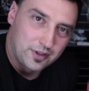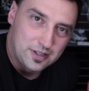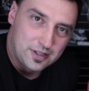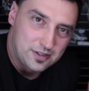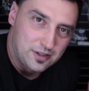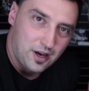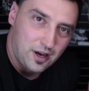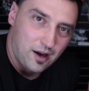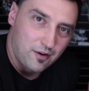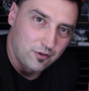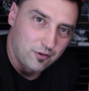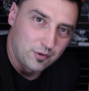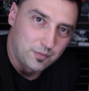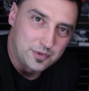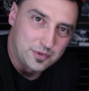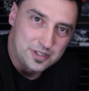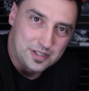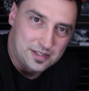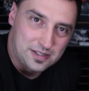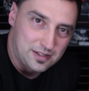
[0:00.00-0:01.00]
these tire
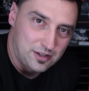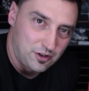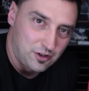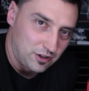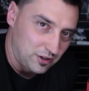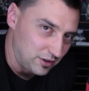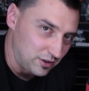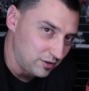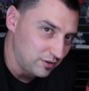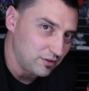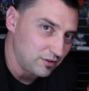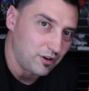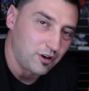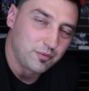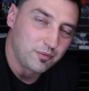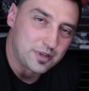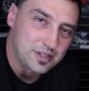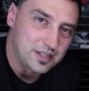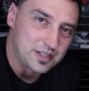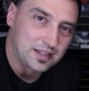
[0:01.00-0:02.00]
warmers is, you know,
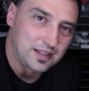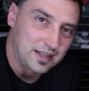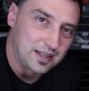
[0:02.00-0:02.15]
obviously the